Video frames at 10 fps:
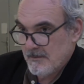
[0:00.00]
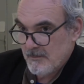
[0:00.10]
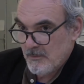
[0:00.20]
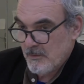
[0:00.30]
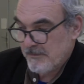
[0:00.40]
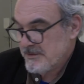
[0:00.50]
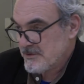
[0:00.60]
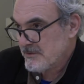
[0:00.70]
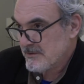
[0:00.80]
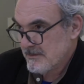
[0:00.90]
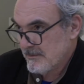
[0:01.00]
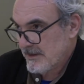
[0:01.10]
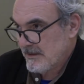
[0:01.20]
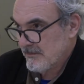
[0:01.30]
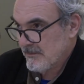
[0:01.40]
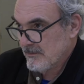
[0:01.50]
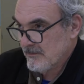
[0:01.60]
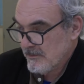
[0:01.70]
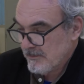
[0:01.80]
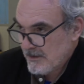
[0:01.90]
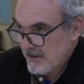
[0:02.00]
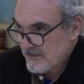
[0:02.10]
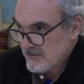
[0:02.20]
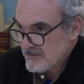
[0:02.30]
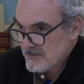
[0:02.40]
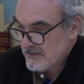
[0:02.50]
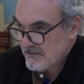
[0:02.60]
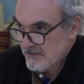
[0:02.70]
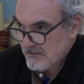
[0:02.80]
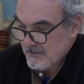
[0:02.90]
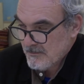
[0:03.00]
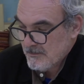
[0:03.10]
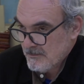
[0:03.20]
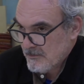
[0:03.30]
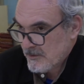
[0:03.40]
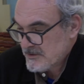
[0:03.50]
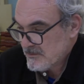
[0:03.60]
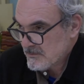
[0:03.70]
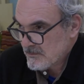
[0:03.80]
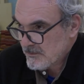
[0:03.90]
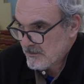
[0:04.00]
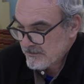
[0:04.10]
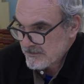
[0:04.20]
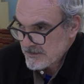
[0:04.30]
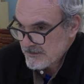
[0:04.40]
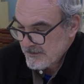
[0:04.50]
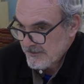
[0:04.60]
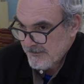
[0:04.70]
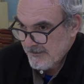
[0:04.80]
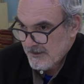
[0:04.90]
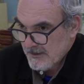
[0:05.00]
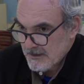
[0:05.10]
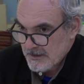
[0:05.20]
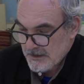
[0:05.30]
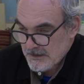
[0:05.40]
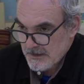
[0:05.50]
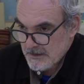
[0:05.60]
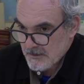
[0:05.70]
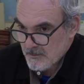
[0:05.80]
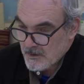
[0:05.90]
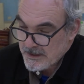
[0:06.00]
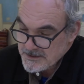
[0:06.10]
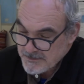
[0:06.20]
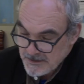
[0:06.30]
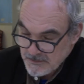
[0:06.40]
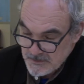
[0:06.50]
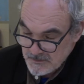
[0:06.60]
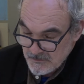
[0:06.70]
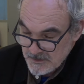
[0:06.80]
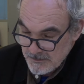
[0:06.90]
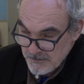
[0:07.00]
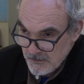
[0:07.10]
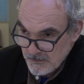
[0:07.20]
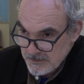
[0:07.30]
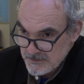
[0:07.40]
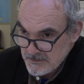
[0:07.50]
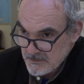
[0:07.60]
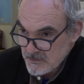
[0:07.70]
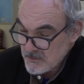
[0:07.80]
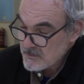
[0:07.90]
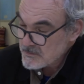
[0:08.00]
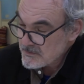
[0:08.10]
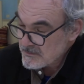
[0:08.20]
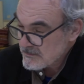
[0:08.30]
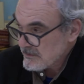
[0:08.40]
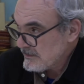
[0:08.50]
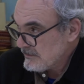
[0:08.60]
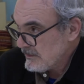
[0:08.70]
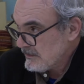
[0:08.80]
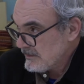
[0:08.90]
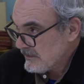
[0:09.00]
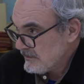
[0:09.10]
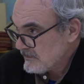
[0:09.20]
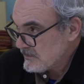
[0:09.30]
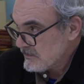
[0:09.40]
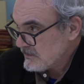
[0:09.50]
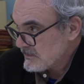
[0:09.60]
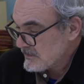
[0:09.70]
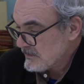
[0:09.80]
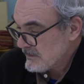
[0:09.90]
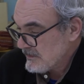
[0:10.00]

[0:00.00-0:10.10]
more efficient about replying to certain questions or problems. One aspect which is really important is the tools, and learning the tools,